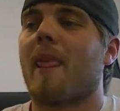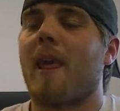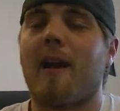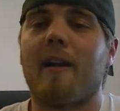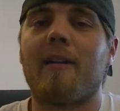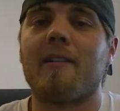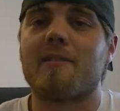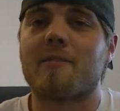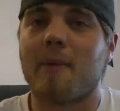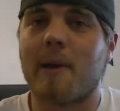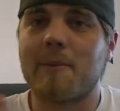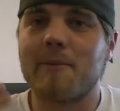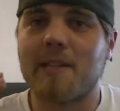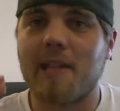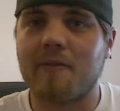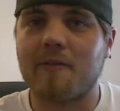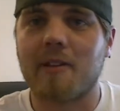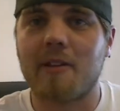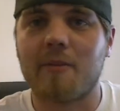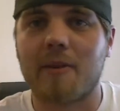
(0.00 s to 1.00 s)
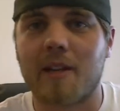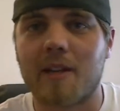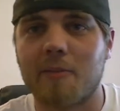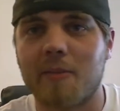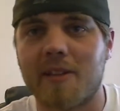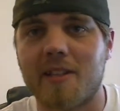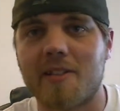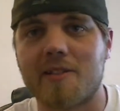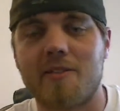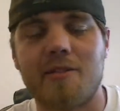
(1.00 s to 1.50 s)
Alright, so I would definitely
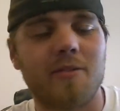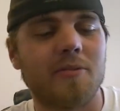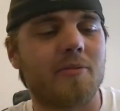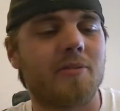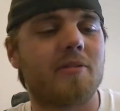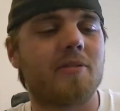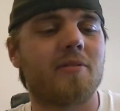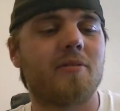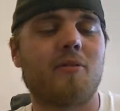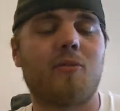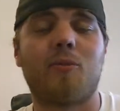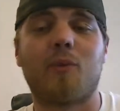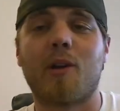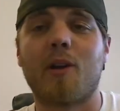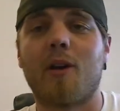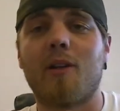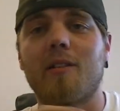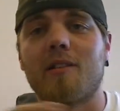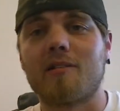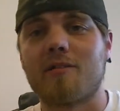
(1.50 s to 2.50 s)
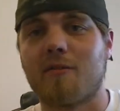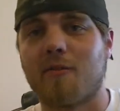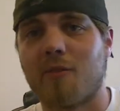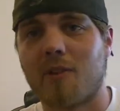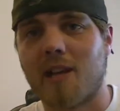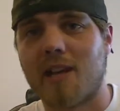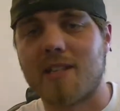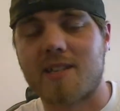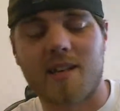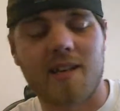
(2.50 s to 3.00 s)
recommend this juice, regardless of
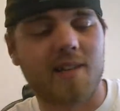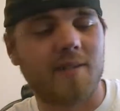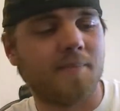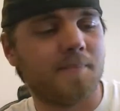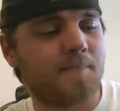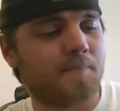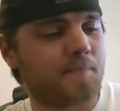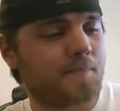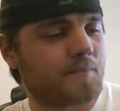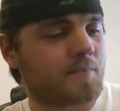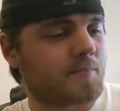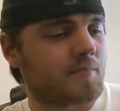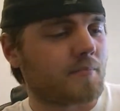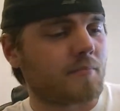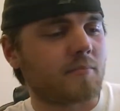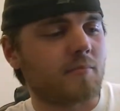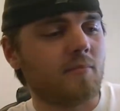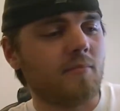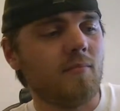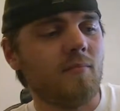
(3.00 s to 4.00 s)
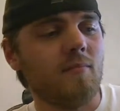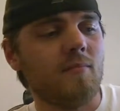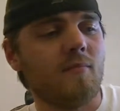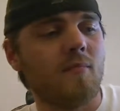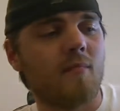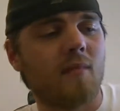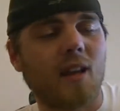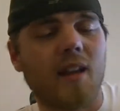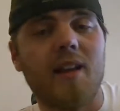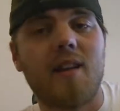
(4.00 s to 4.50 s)
what I said.
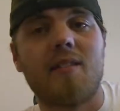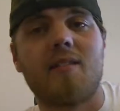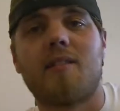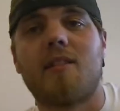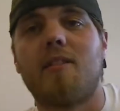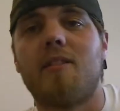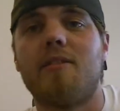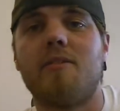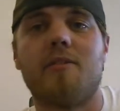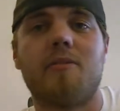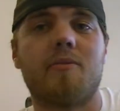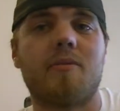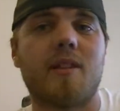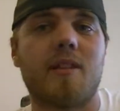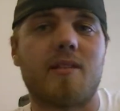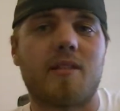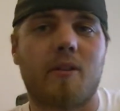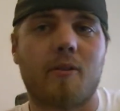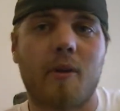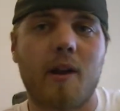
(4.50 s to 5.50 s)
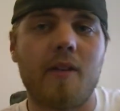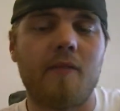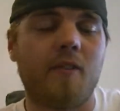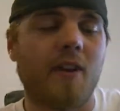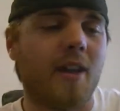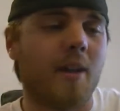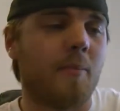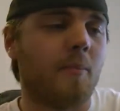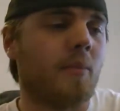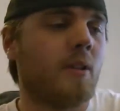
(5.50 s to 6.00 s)
It is a good juice. It's a great
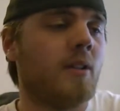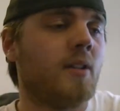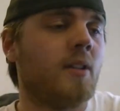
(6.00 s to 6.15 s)
vape.